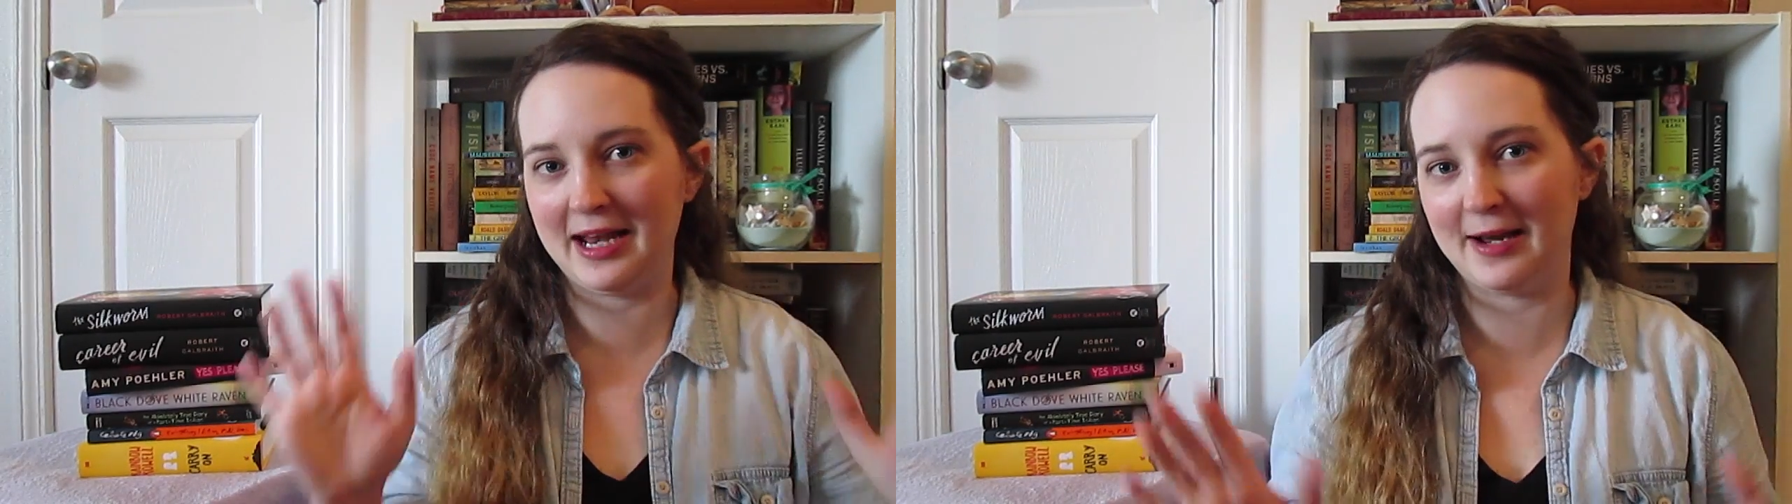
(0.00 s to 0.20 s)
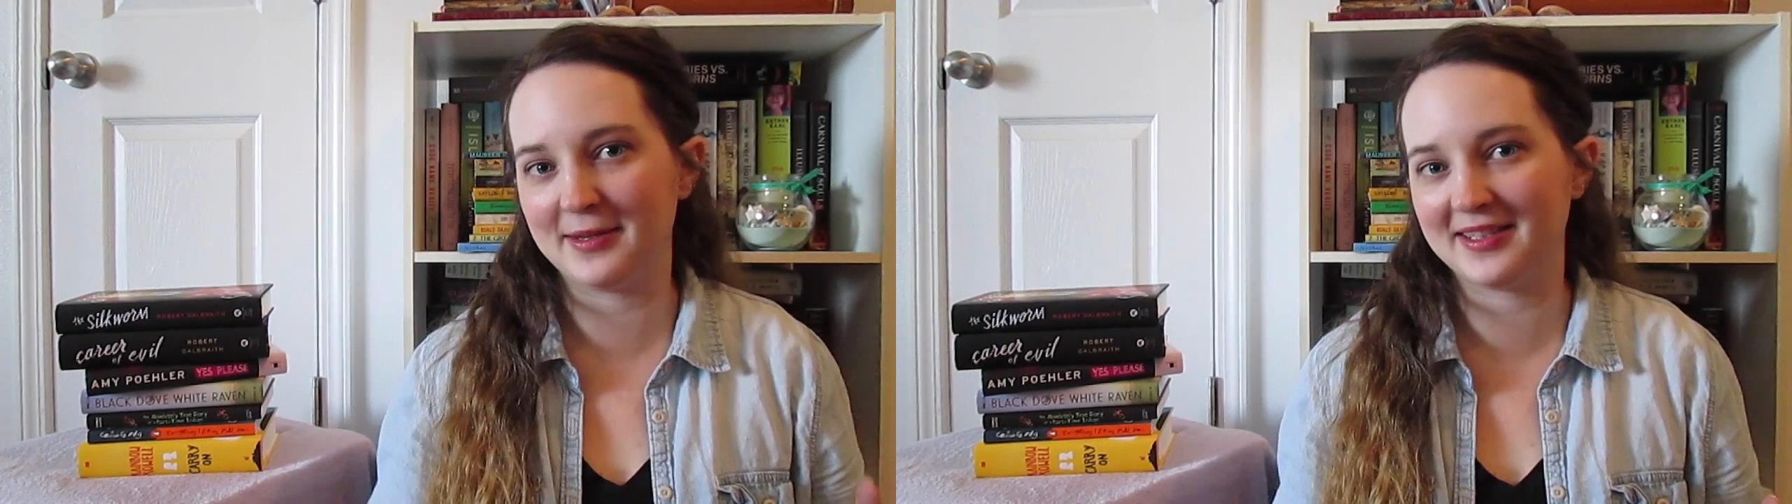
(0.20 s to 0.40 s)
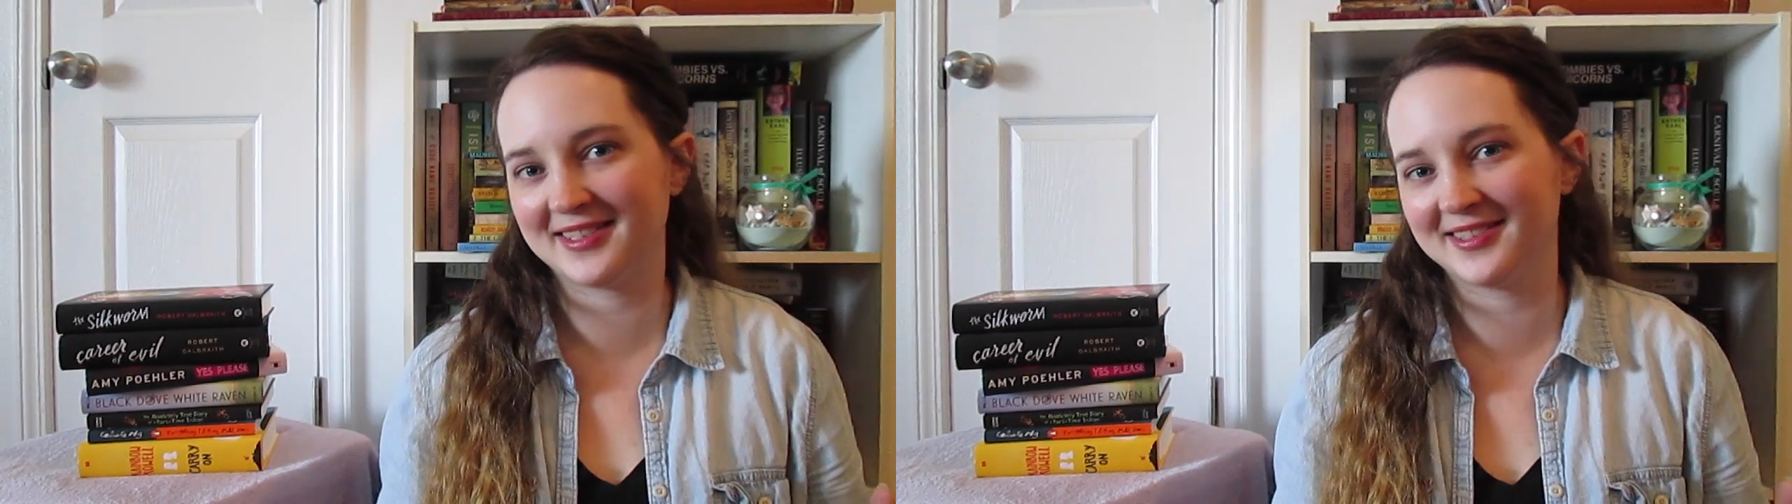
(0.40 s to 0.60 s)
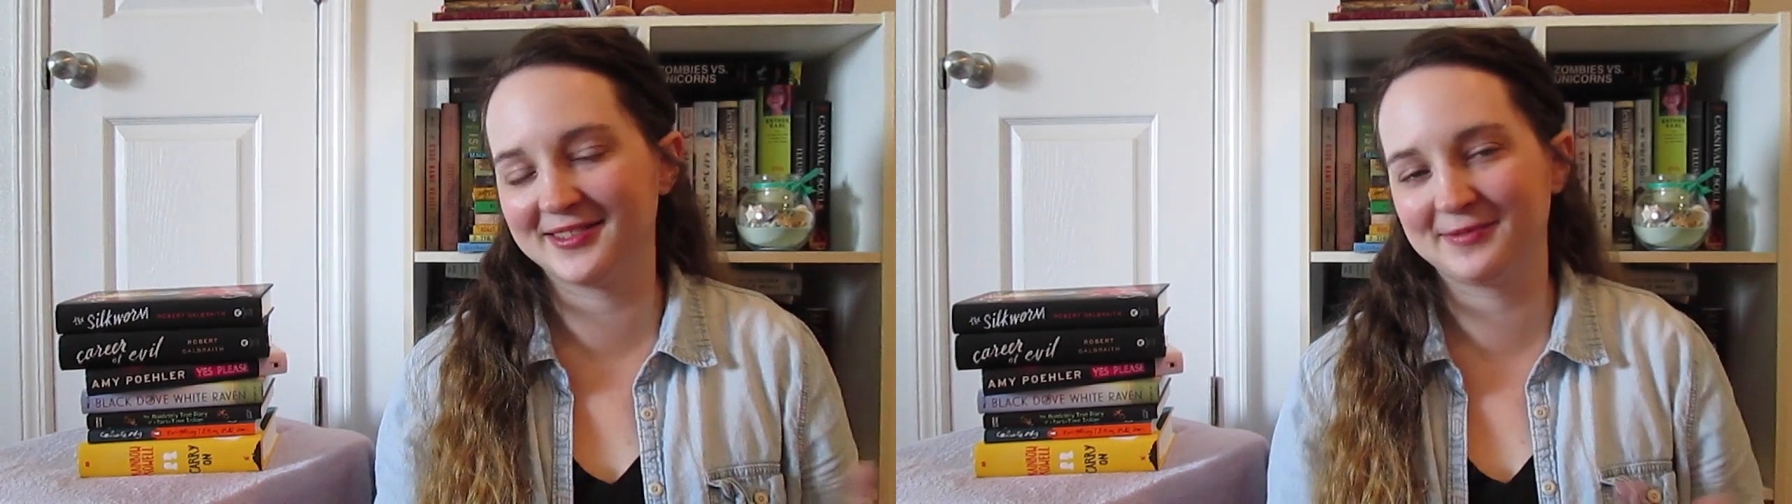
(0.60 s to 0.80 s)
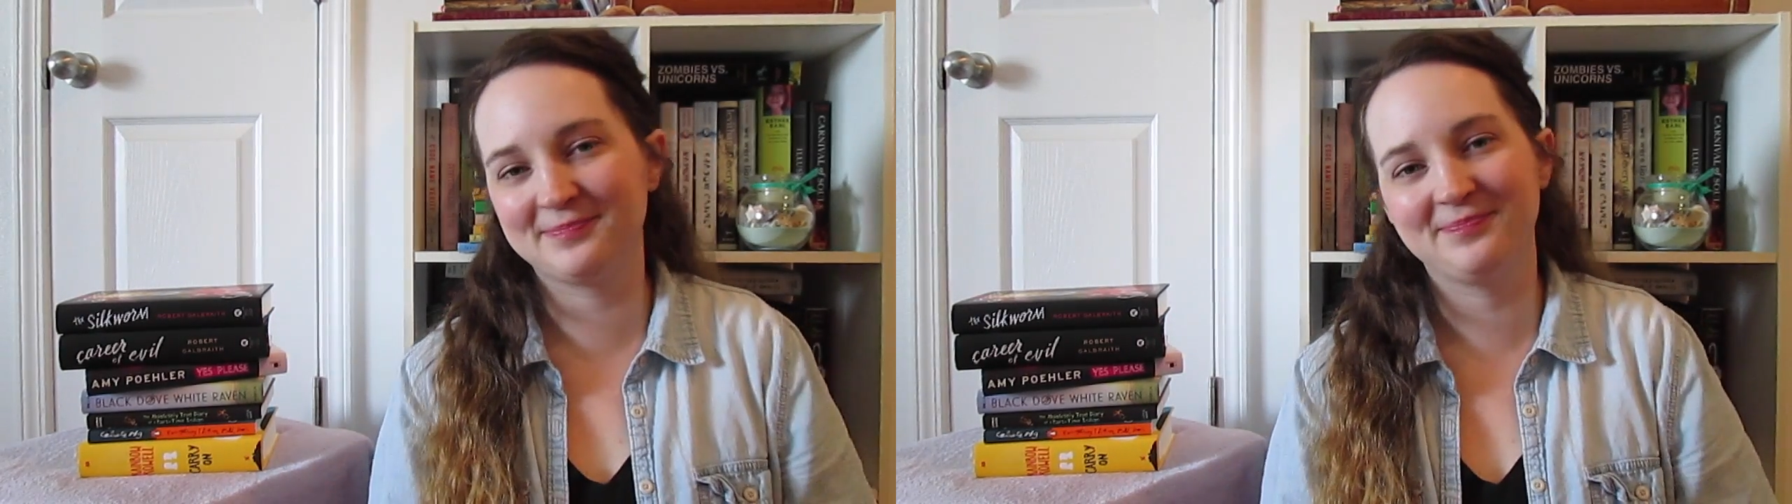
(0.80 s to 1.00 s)
habit.
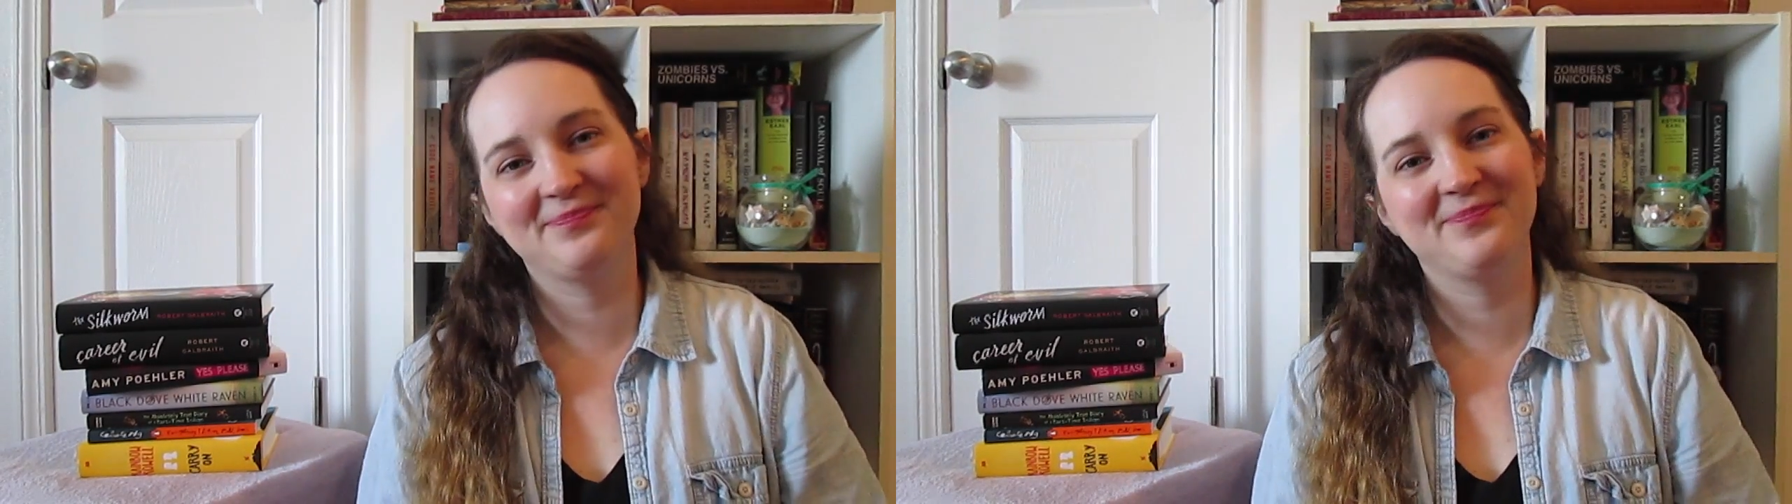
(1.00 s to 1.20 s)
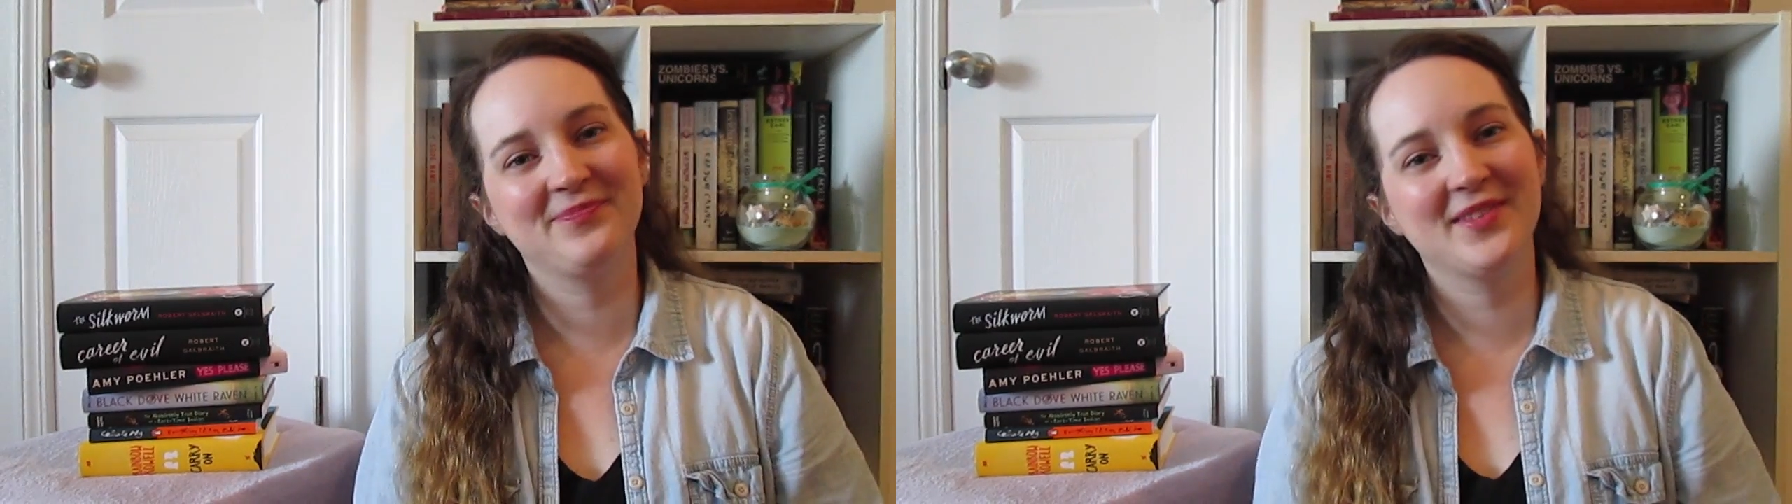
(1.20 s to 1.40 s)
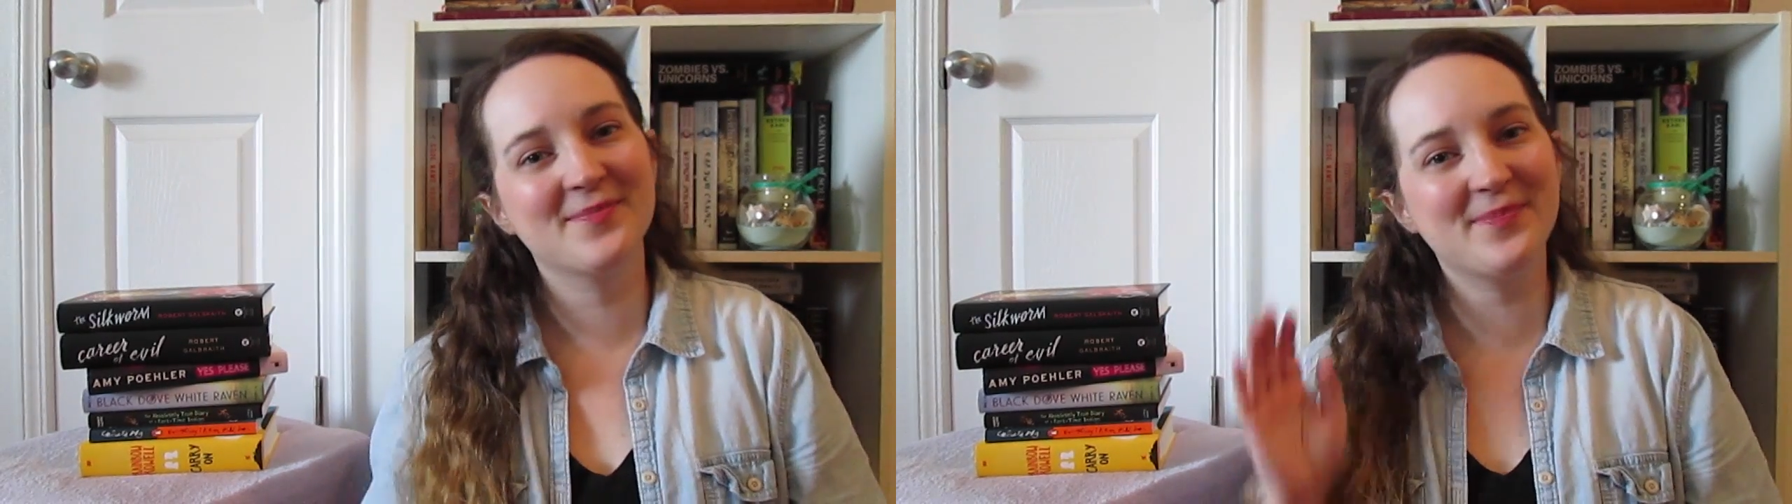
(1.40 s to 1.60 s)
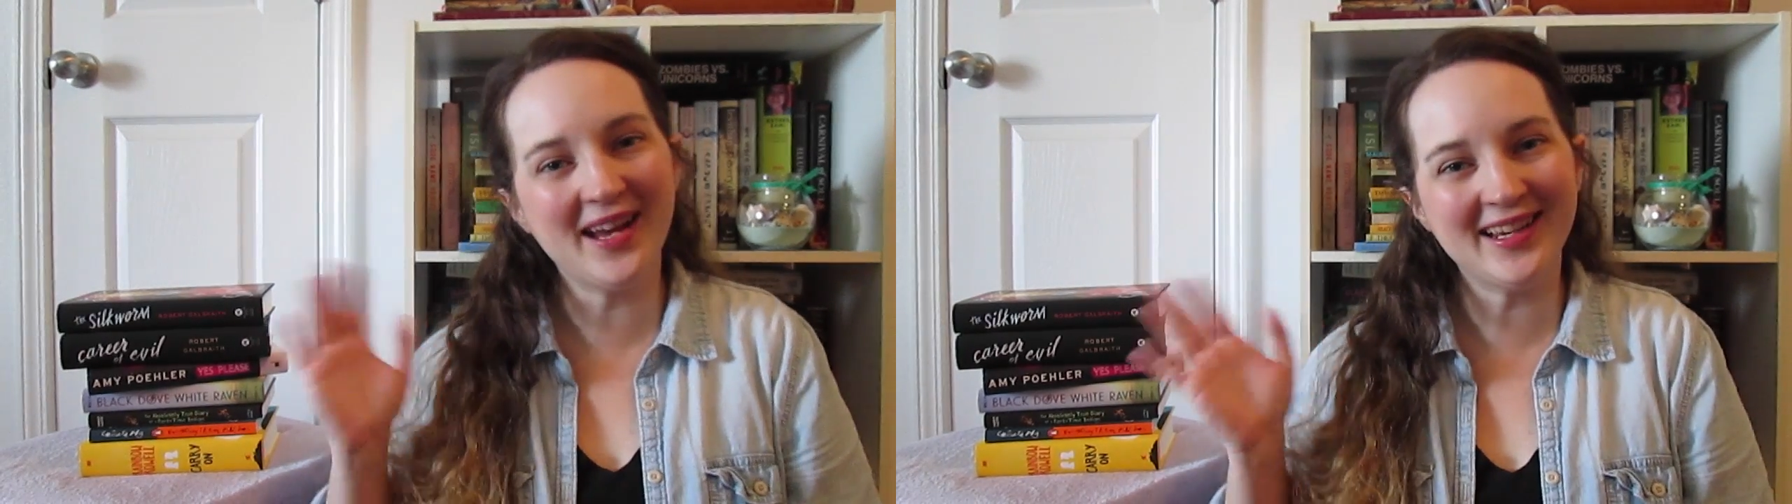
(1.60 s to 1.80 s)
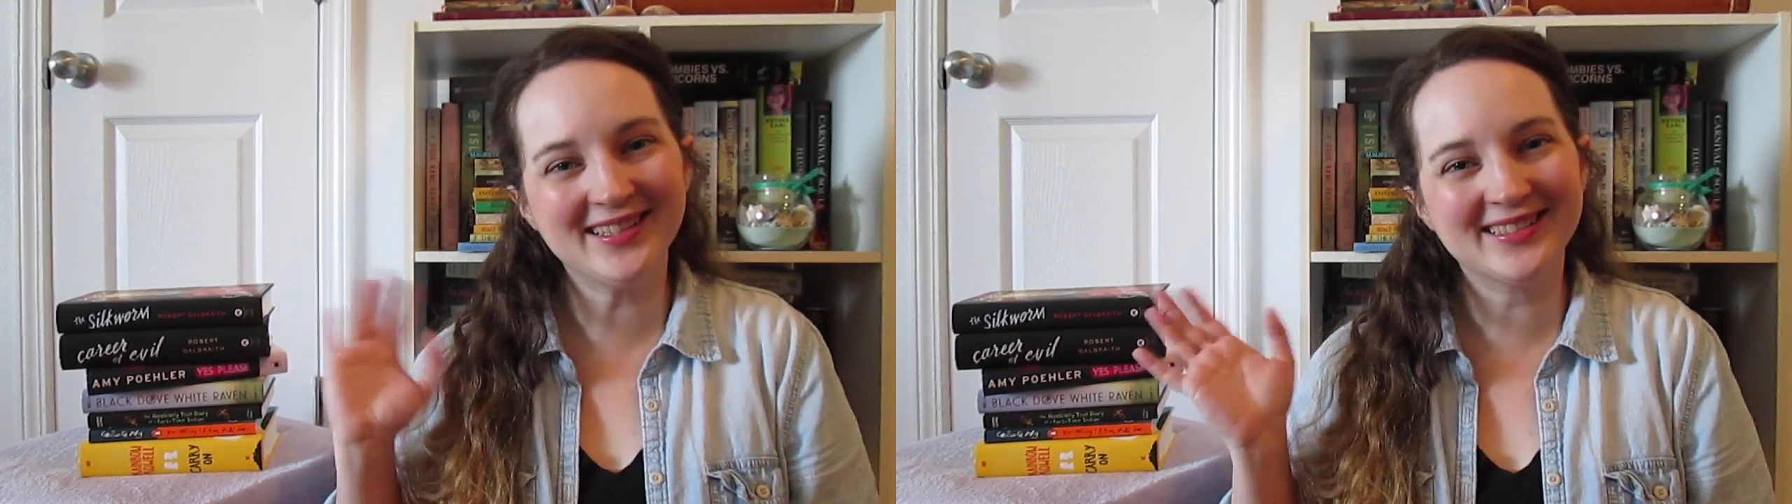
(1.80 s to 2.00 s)

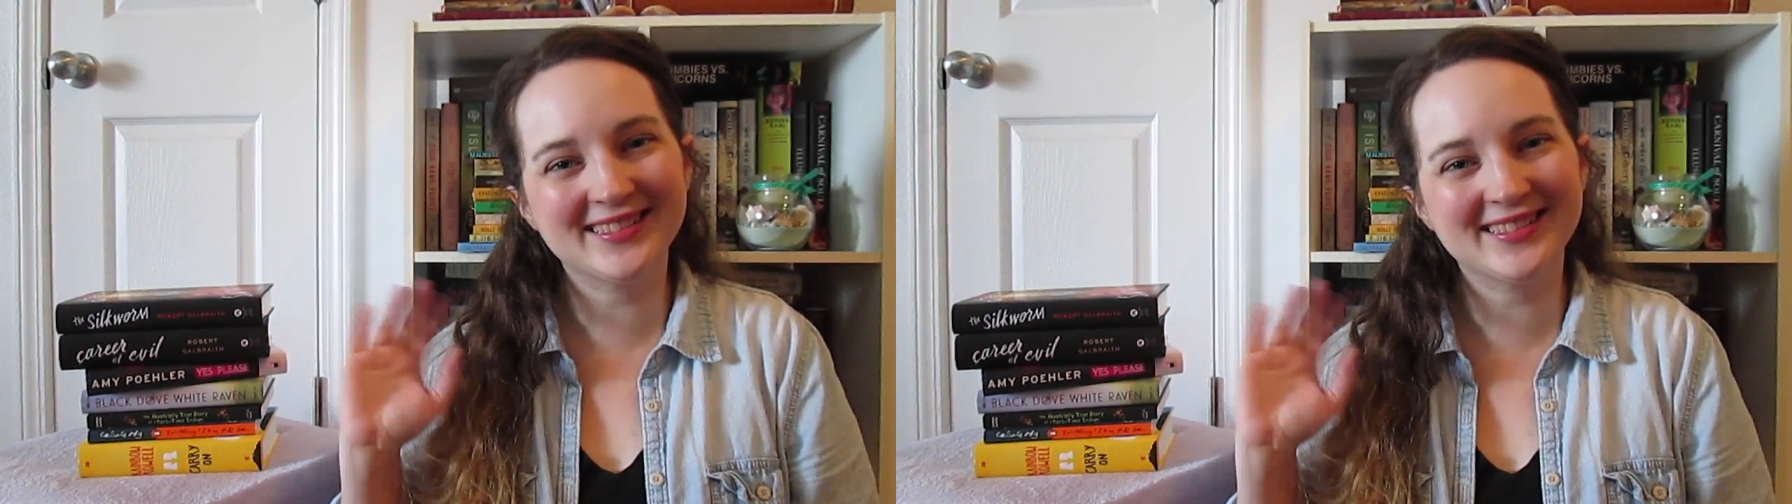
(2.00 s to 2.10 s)
Bye!